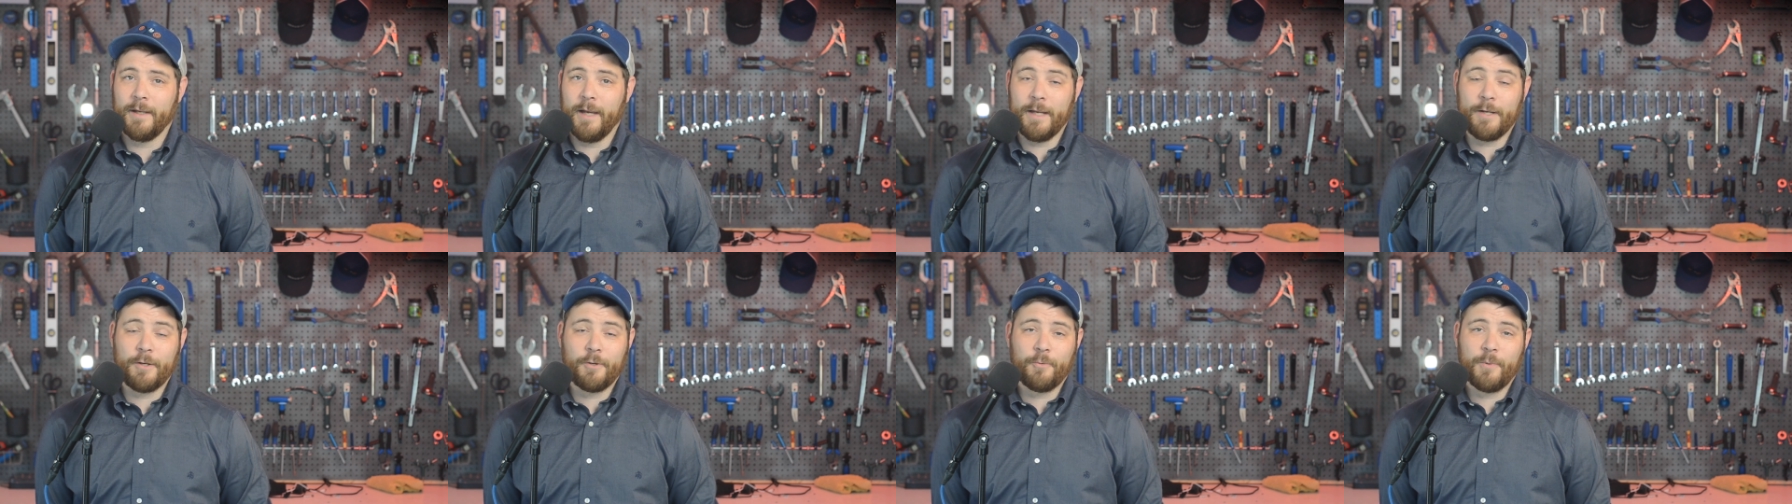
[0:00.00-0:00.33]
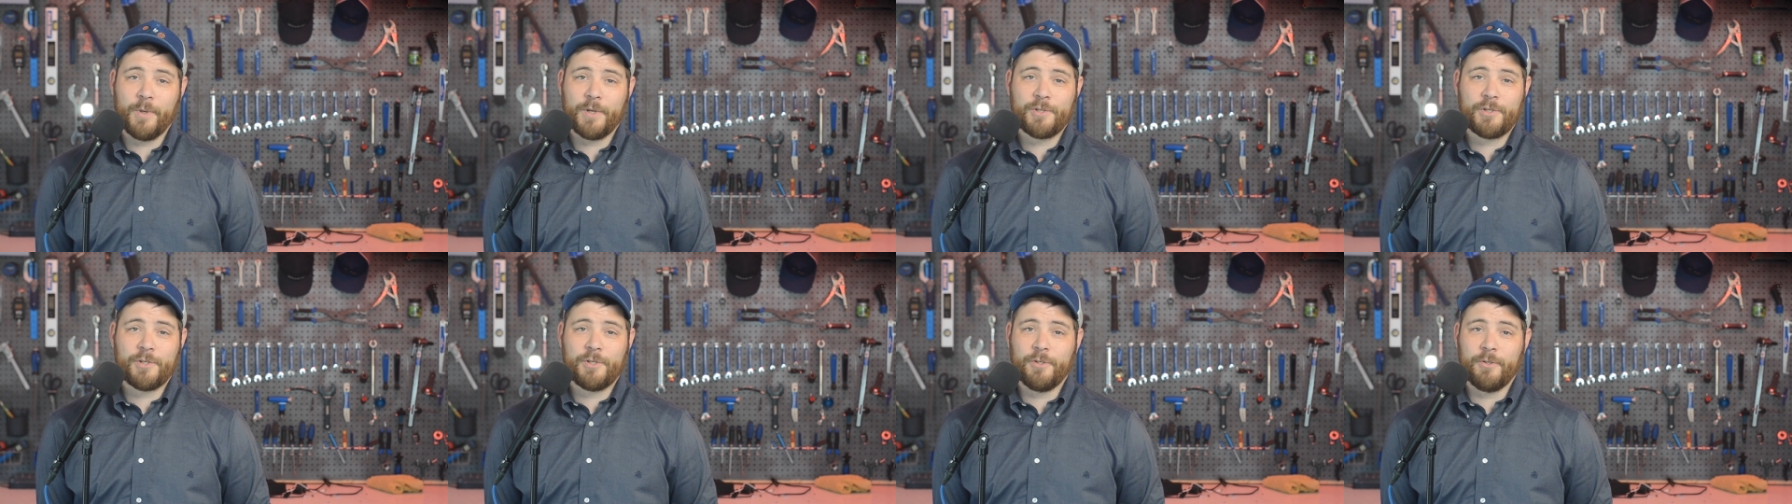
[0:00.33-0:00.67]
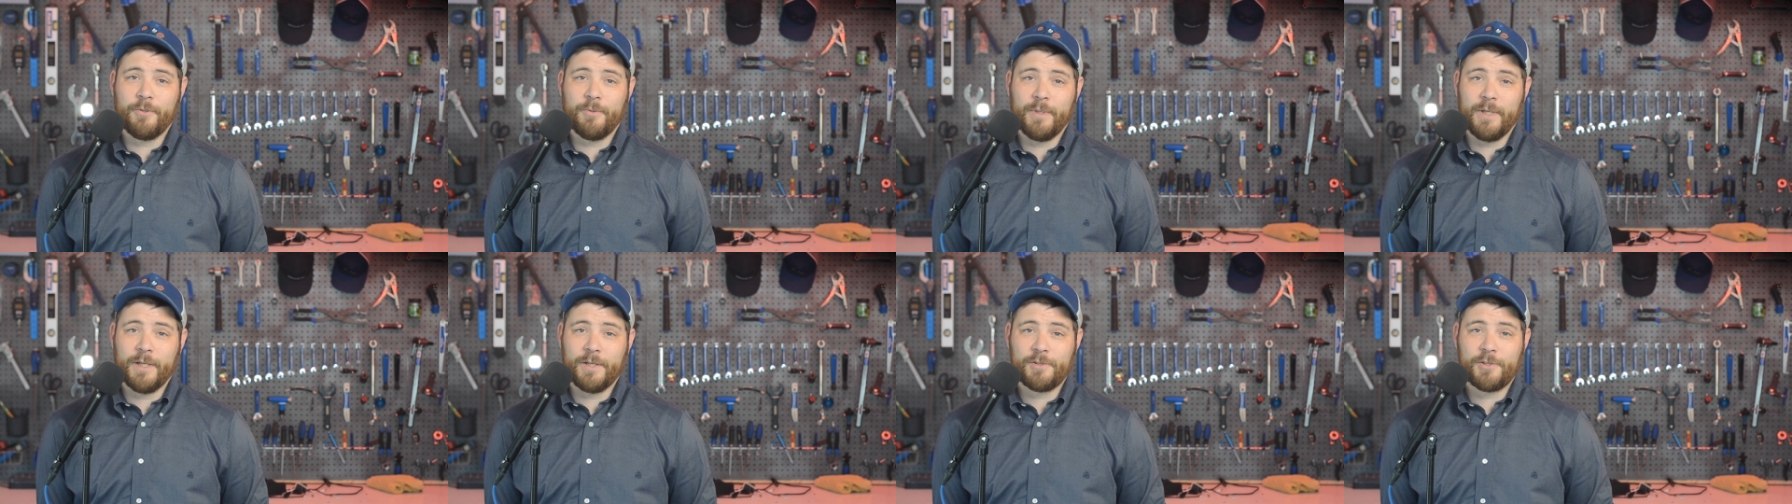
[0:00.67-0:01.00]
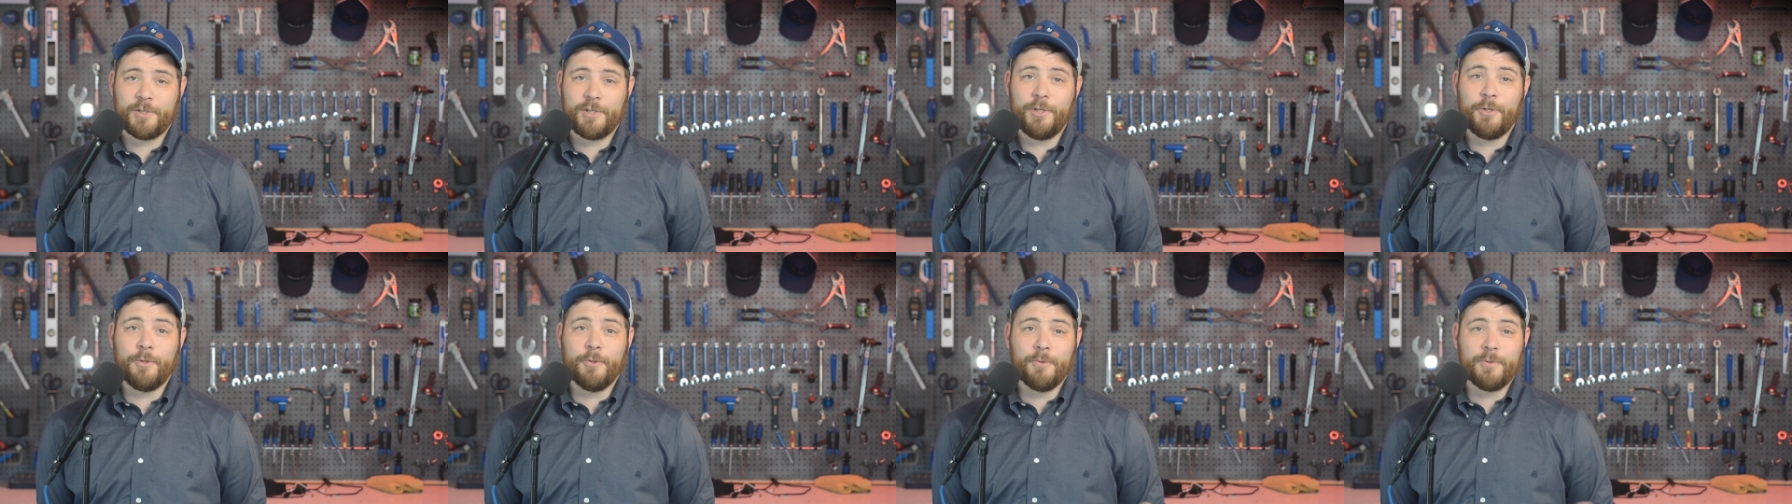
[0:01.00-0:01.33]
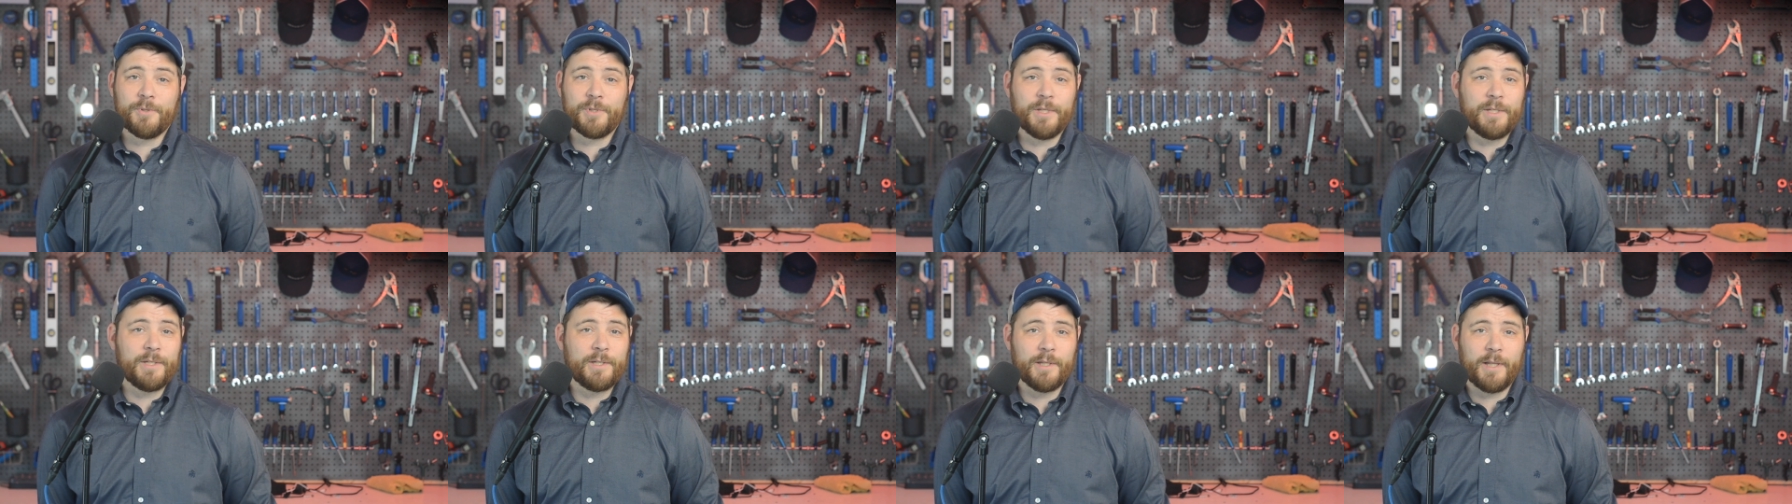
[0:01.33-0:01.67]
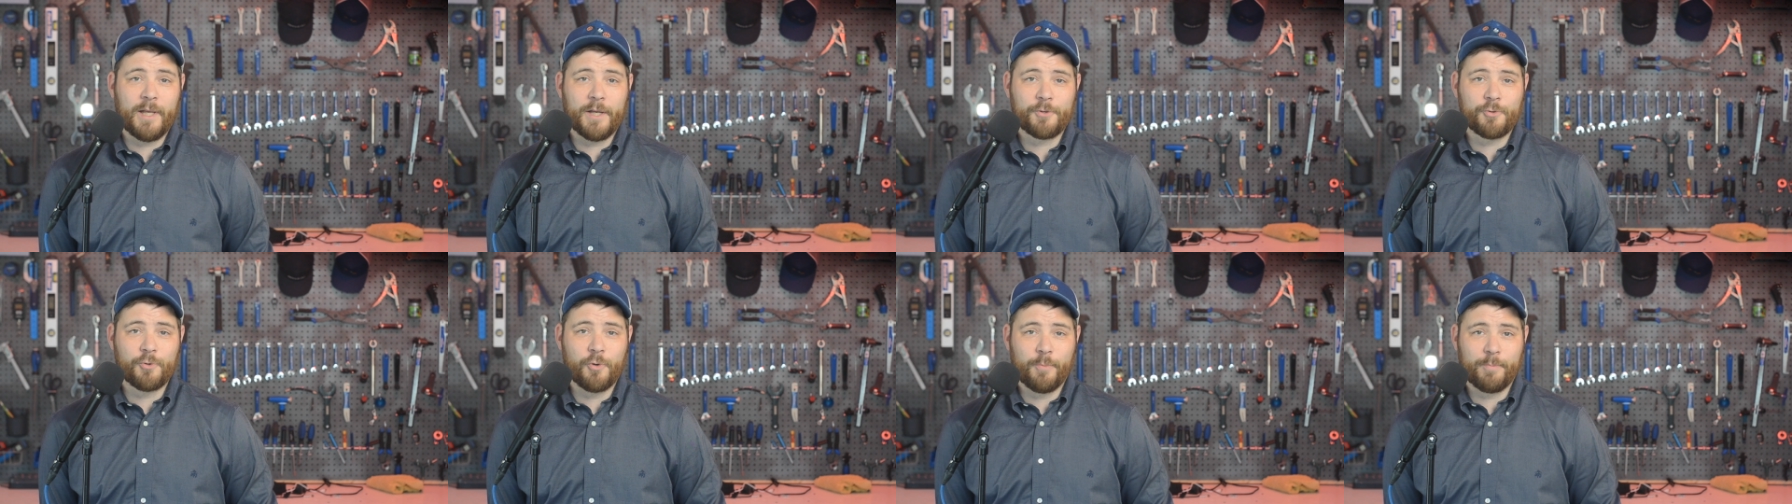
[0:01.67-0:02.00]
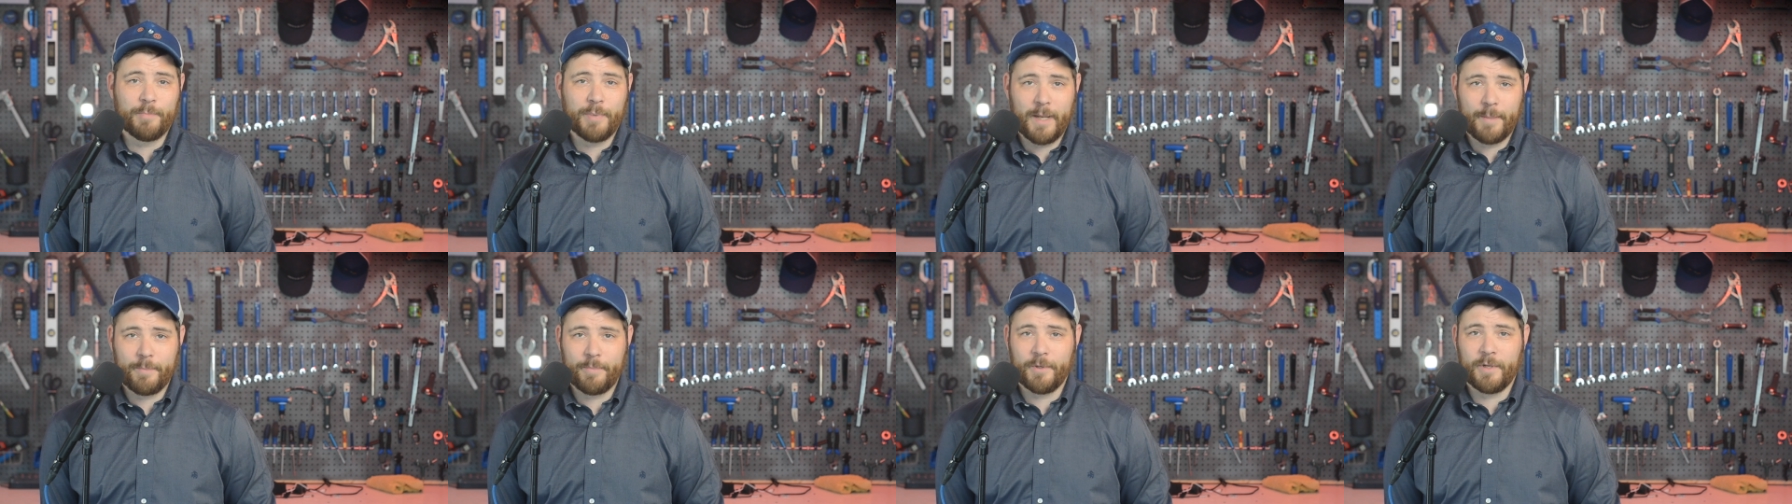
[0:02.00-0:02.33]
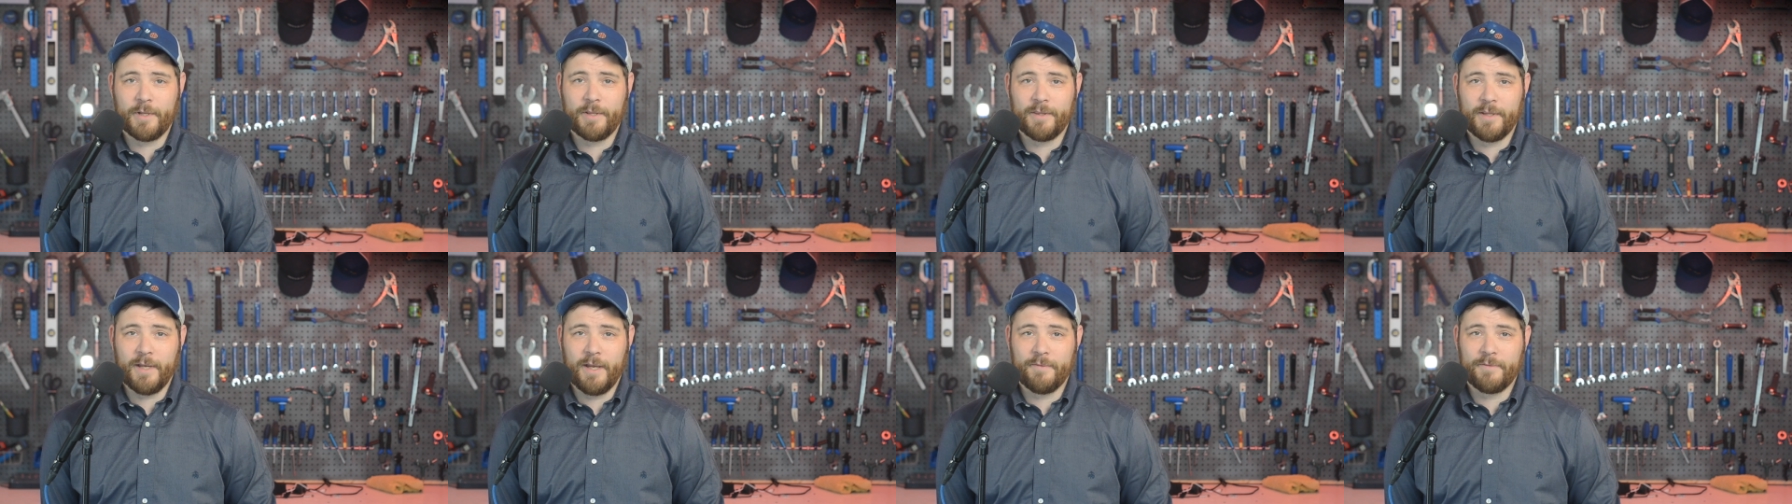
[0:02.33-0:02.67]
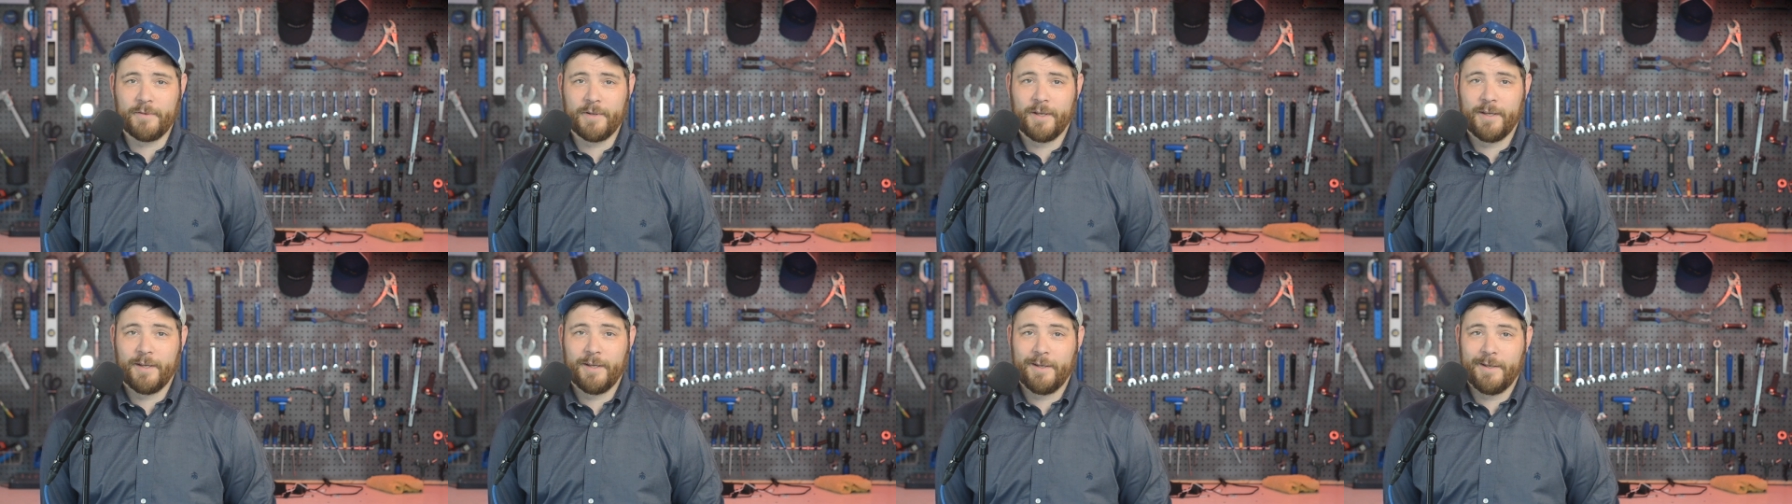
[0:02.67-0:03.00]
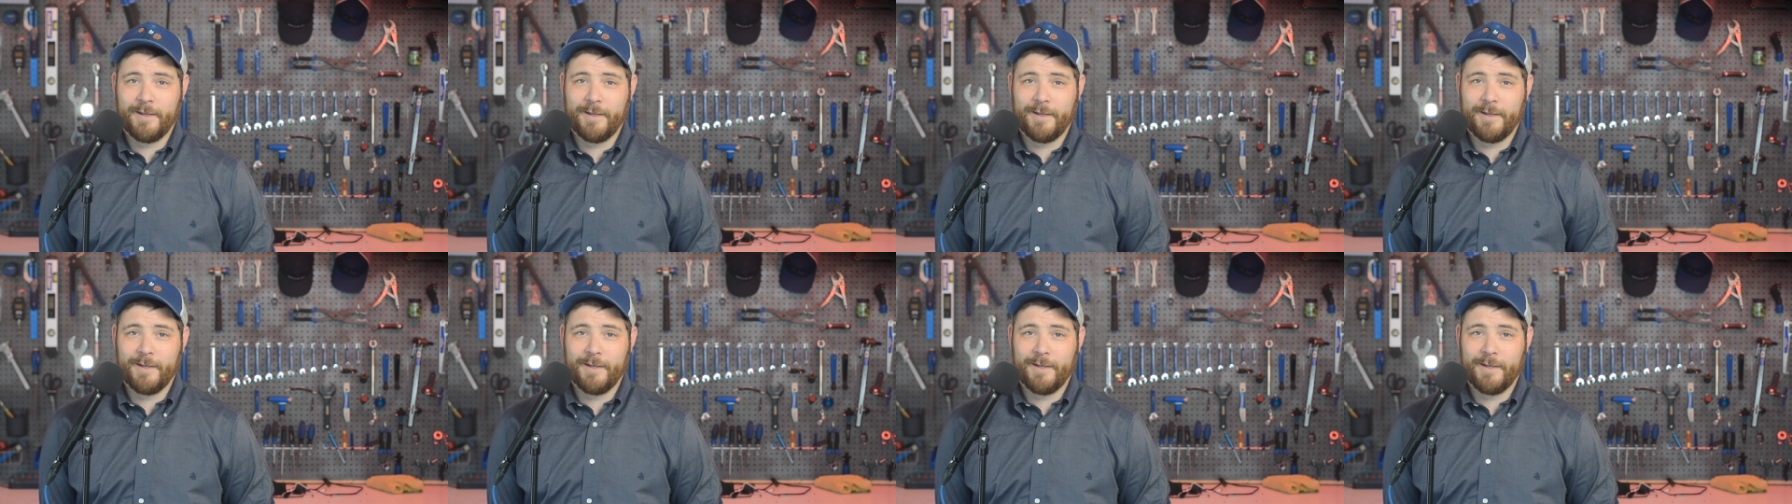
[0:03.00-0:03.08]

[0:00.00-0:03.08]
I don't wish to excuse intellectual property theft,